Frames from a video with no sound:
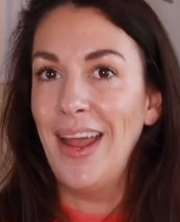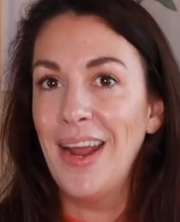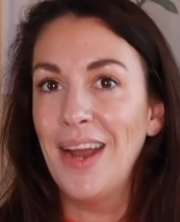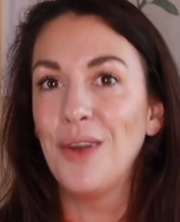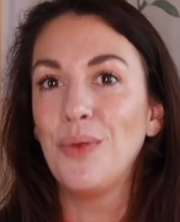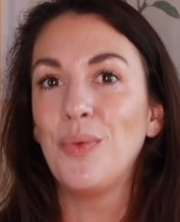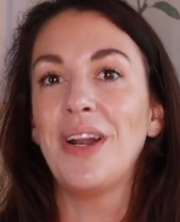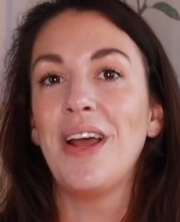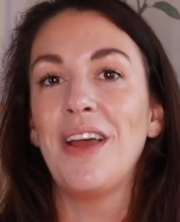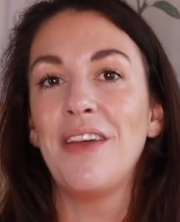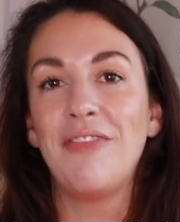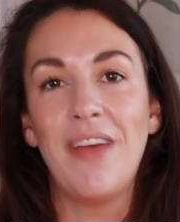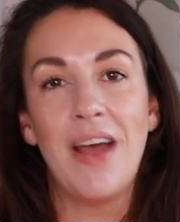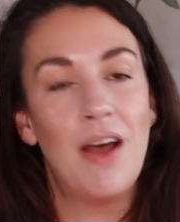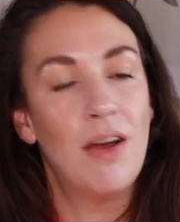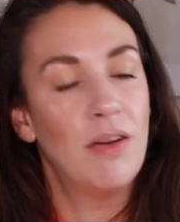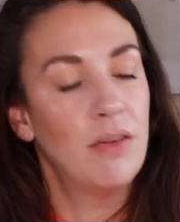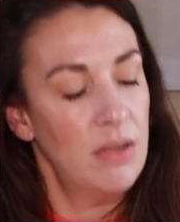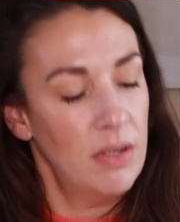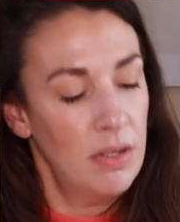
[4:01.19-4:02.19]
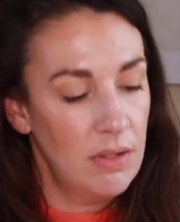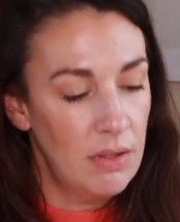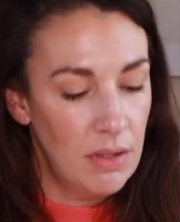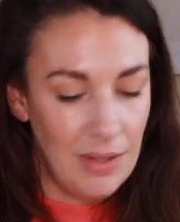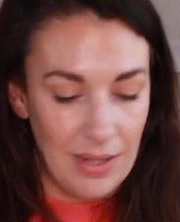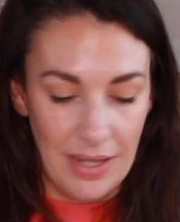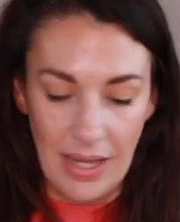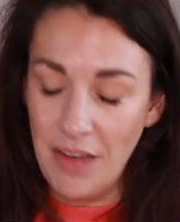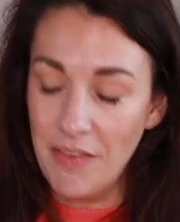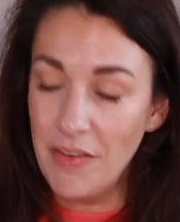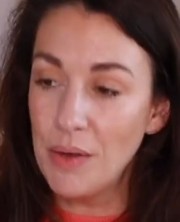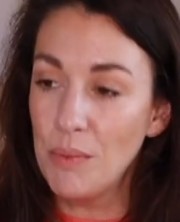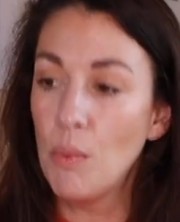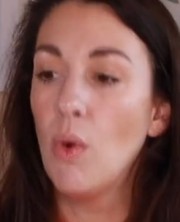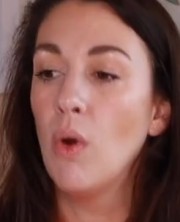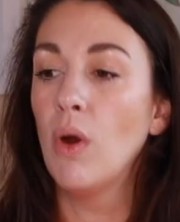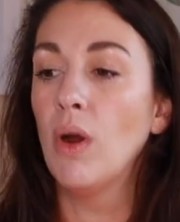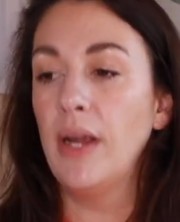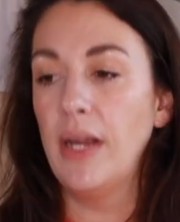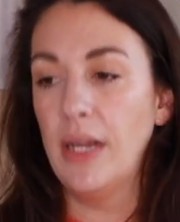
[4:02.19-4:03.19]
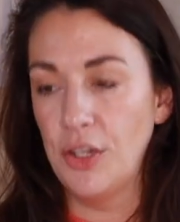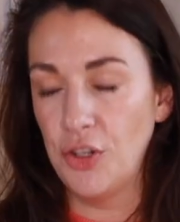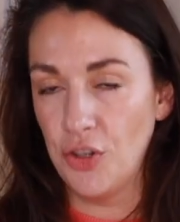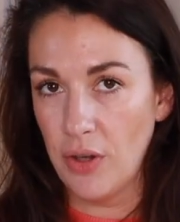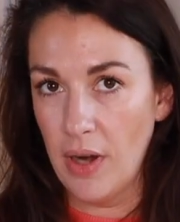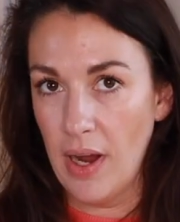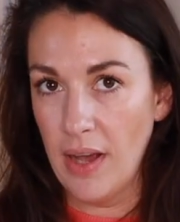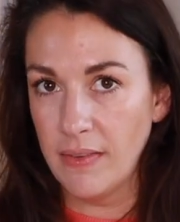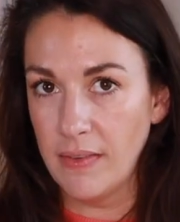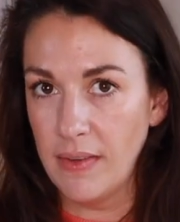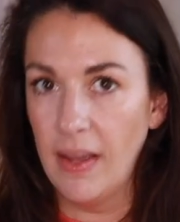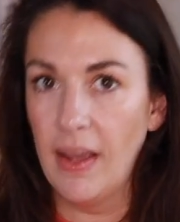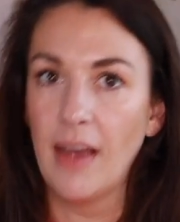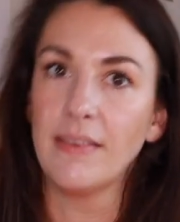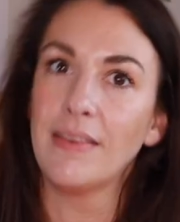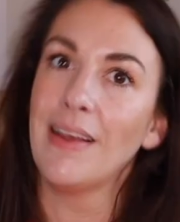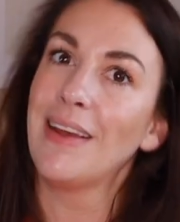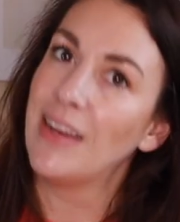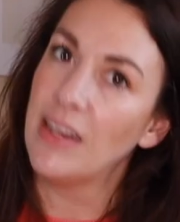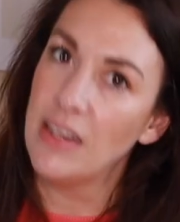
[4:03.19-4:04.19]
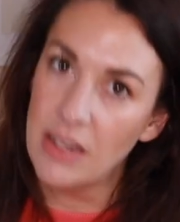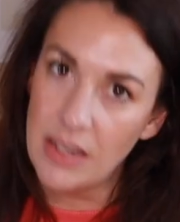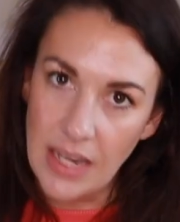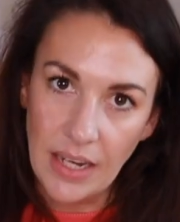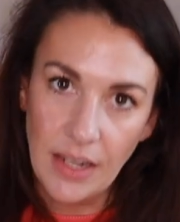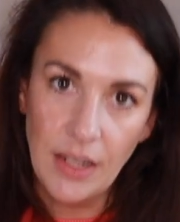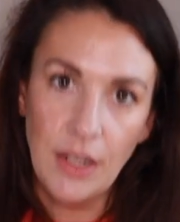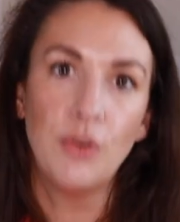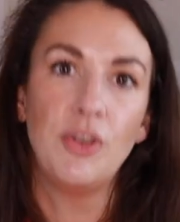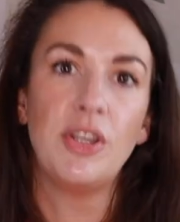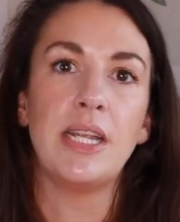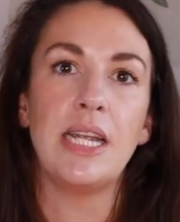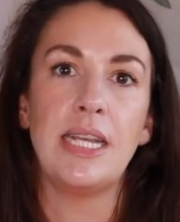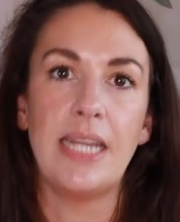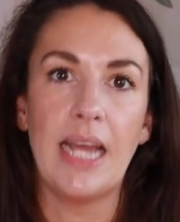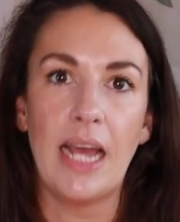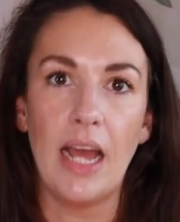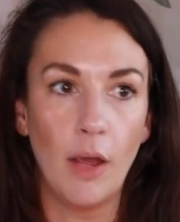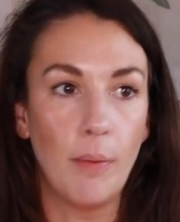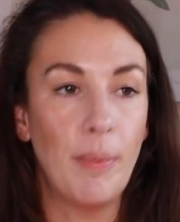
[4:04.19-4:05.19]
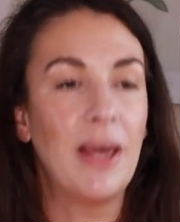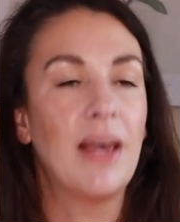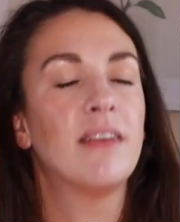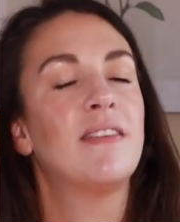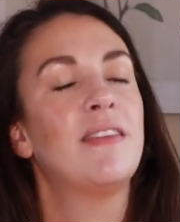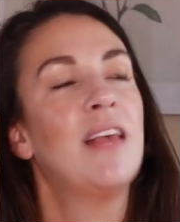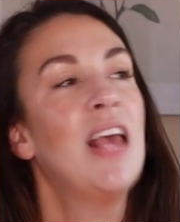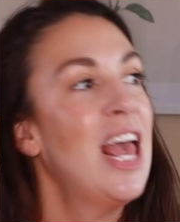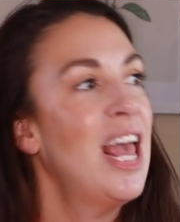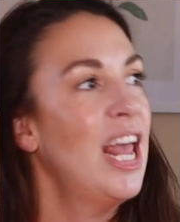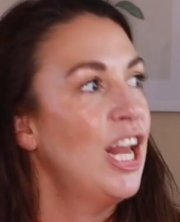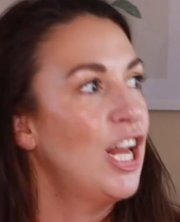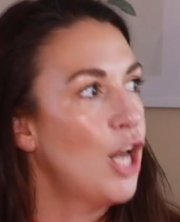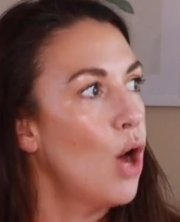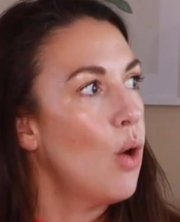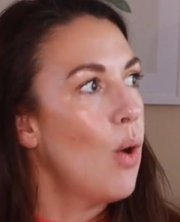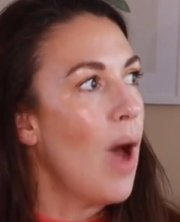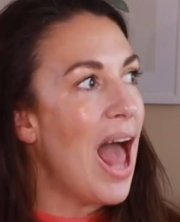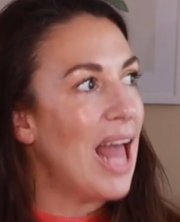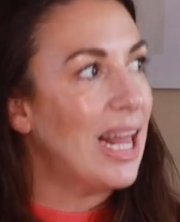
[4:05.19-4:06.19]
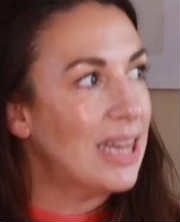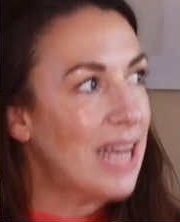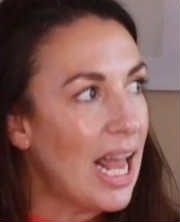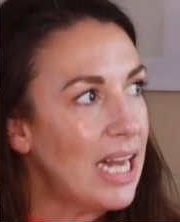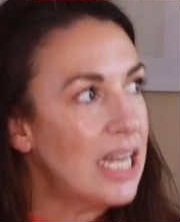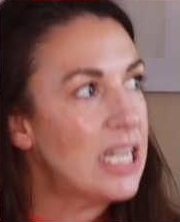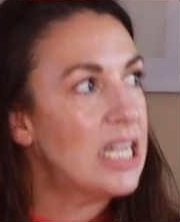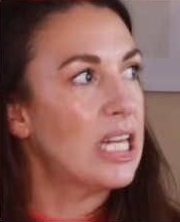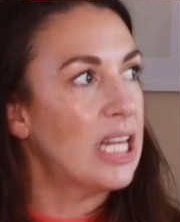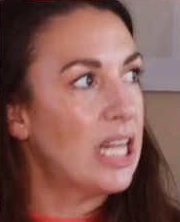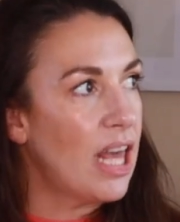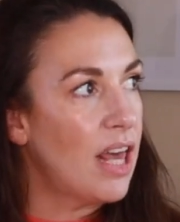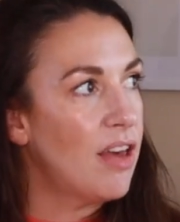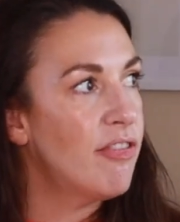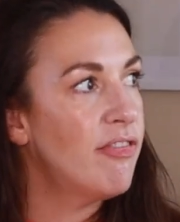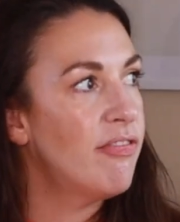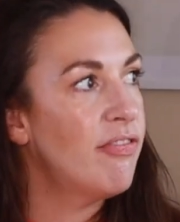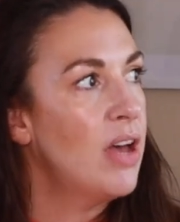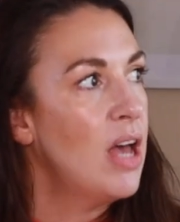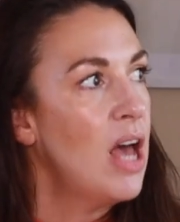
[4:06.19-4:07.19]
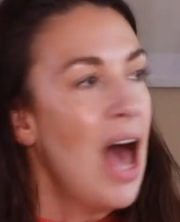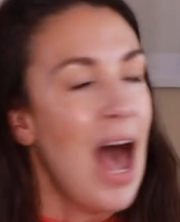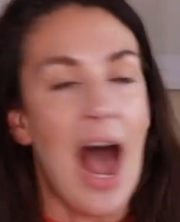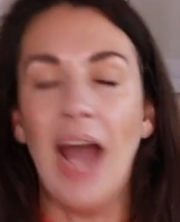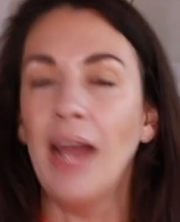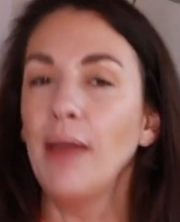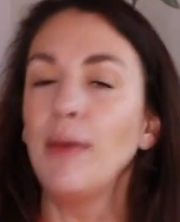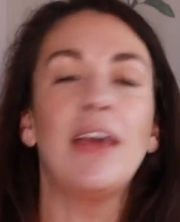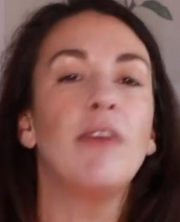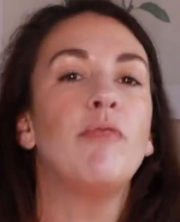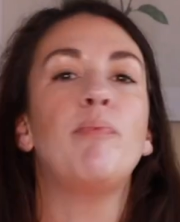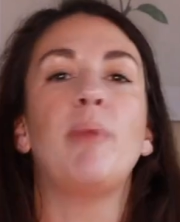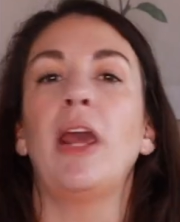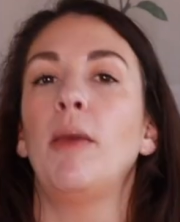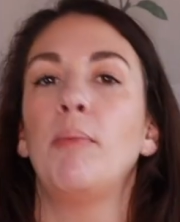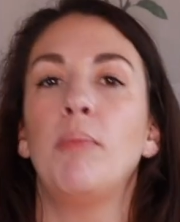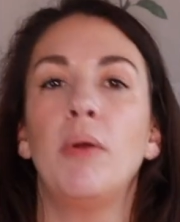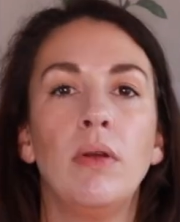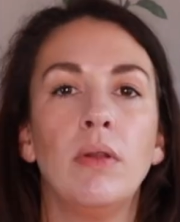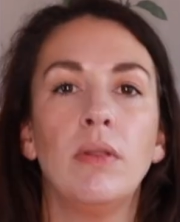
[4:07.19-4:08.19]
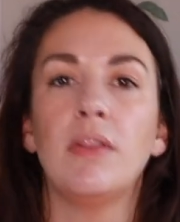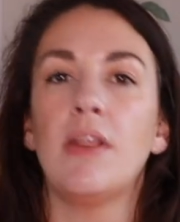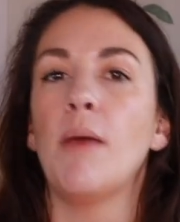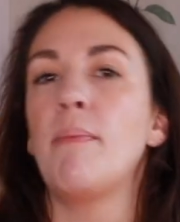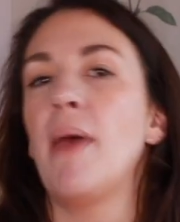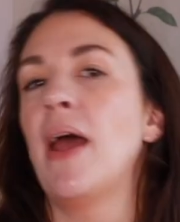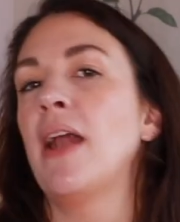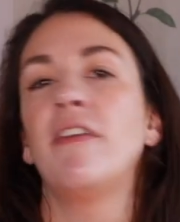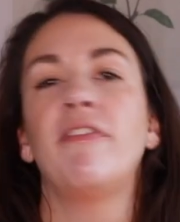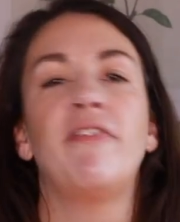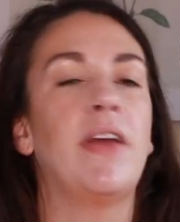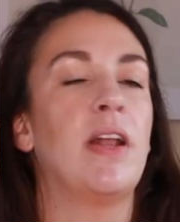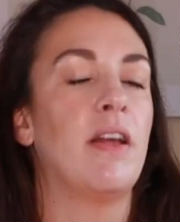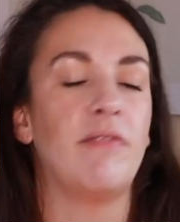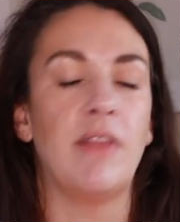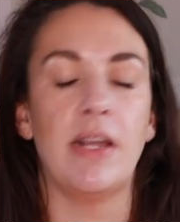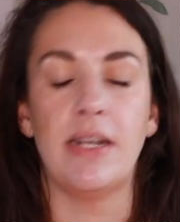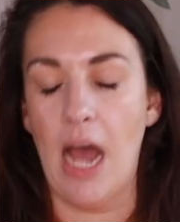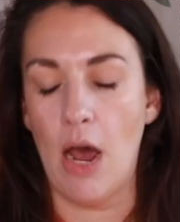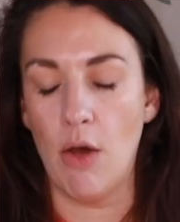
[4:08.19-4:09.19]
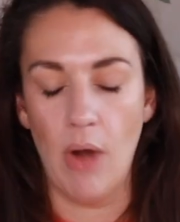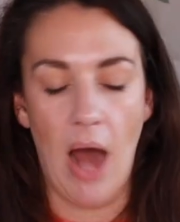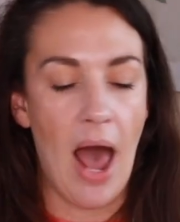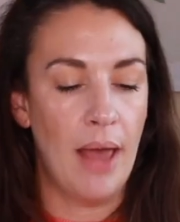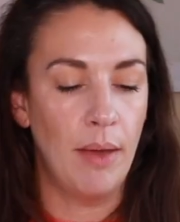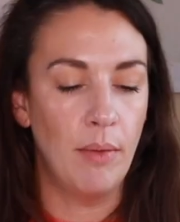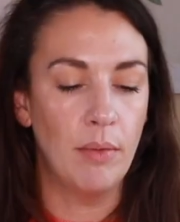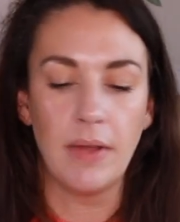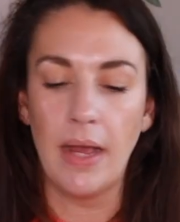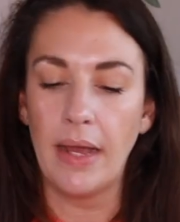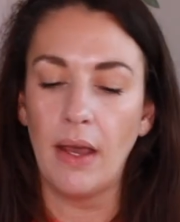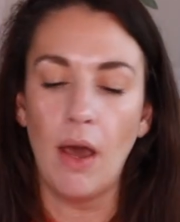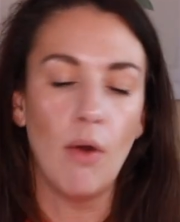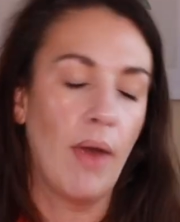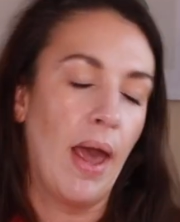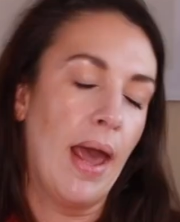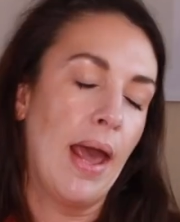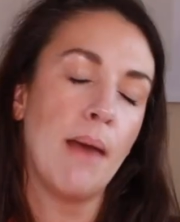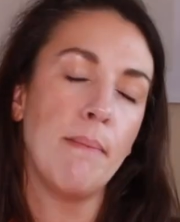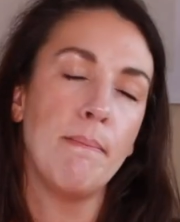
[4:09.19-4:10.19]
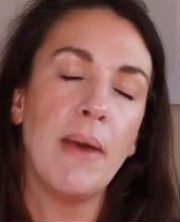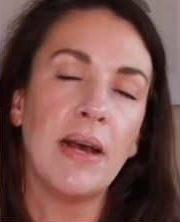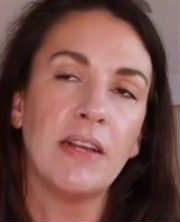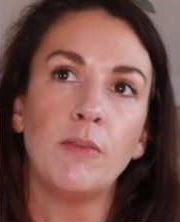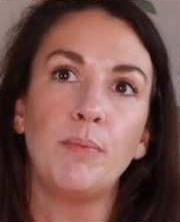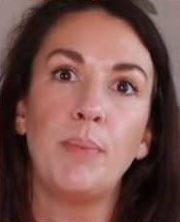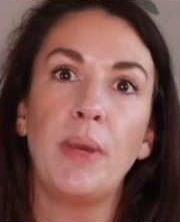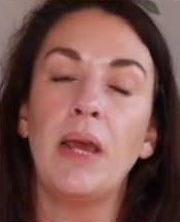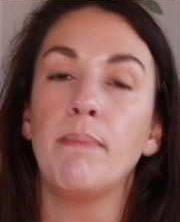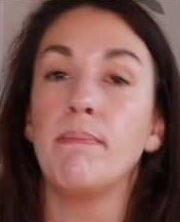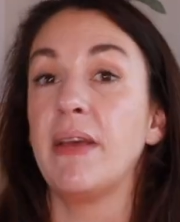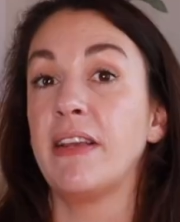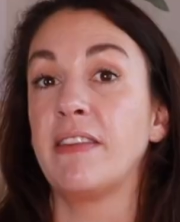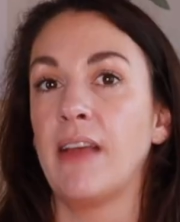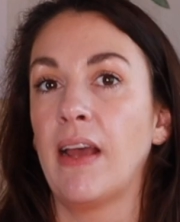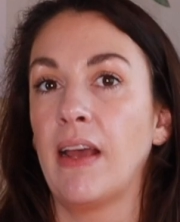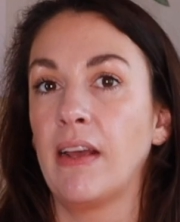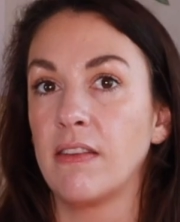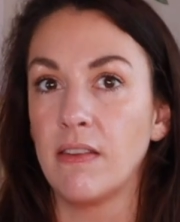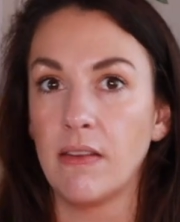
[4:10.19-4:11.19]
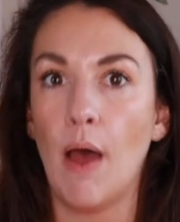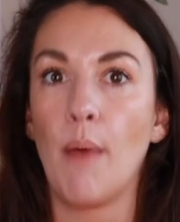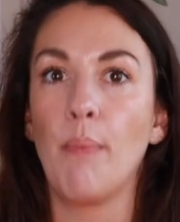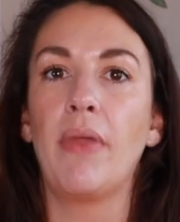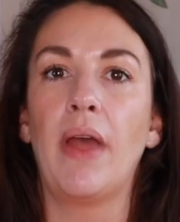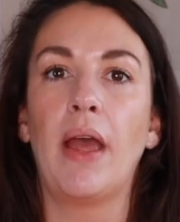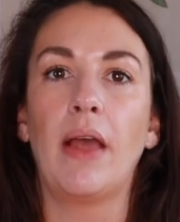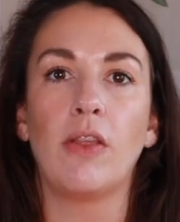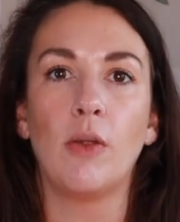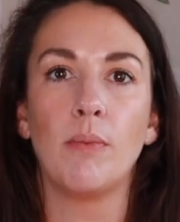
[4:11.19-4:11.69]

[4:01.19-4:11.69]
And what I found even more interesting as I continued to dig because, you know, I like to give, I give people the benefit of the doubt. I was like, okay, I must be missing something.